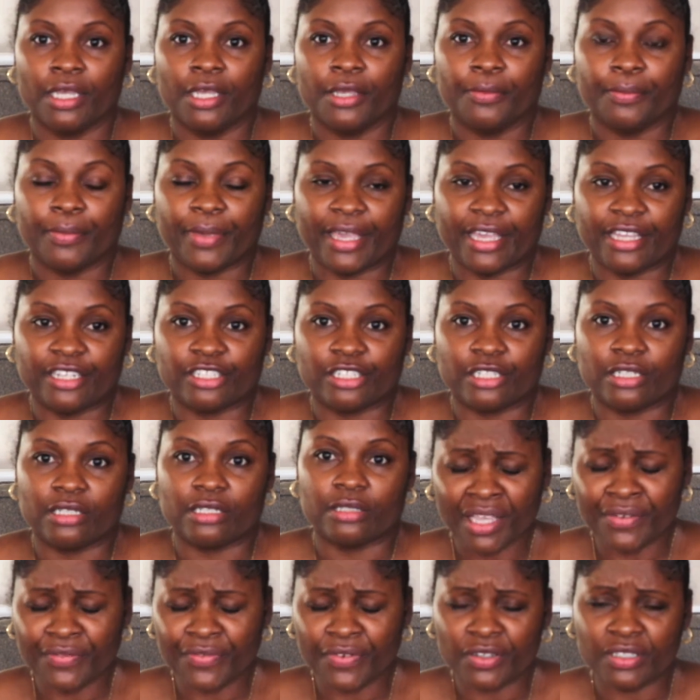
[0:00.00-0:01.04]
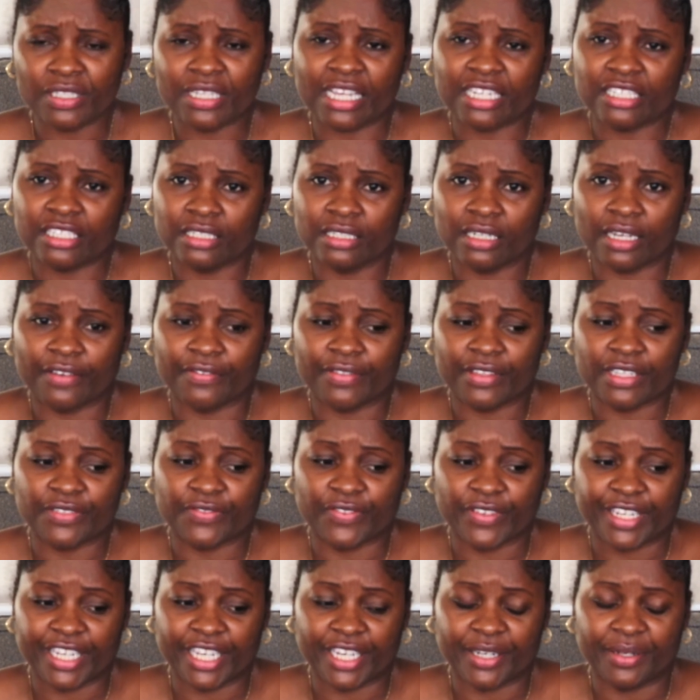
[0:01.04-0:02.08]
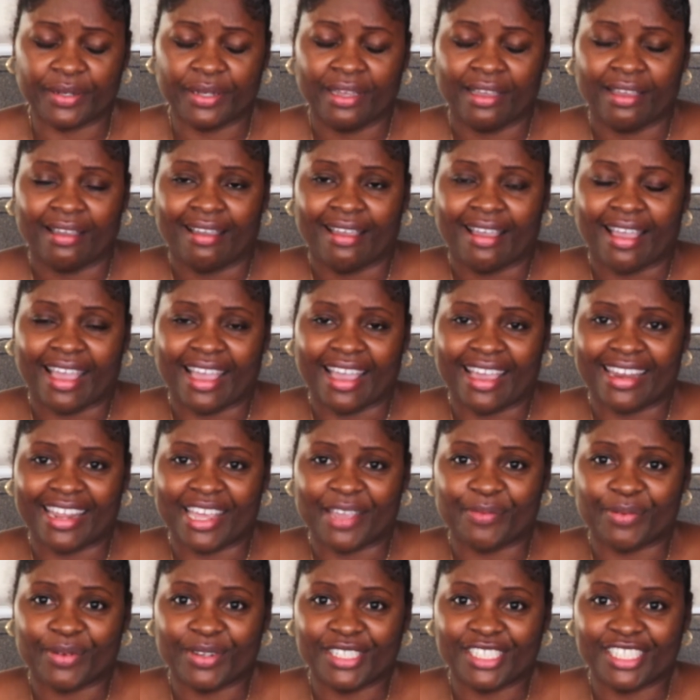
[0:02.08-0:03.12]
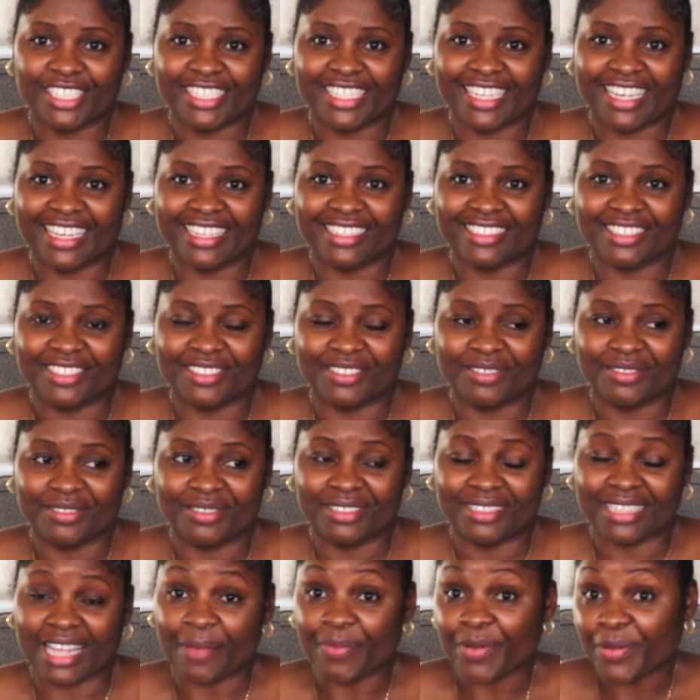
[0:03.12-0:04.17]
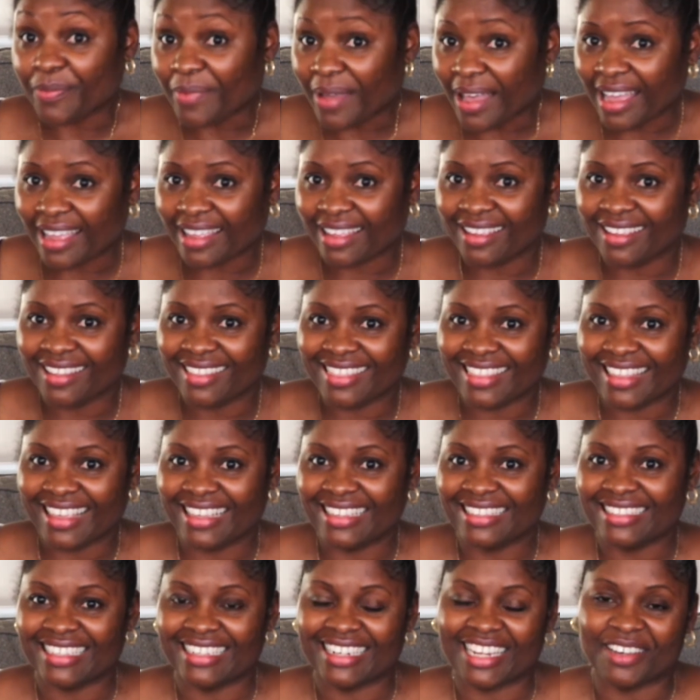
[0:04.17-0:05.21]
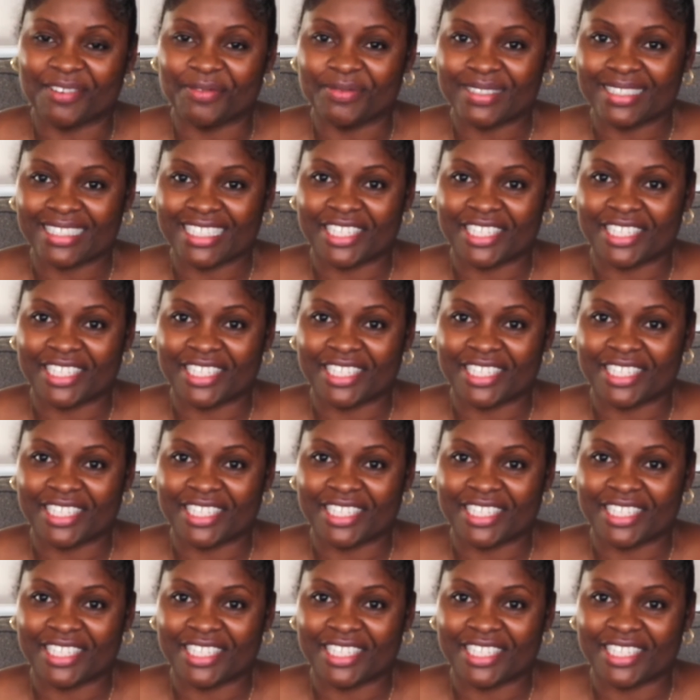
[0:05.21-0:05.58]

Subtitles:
pages, info section of this video, and I appreciate you stopping by. Thanks, and I hope to see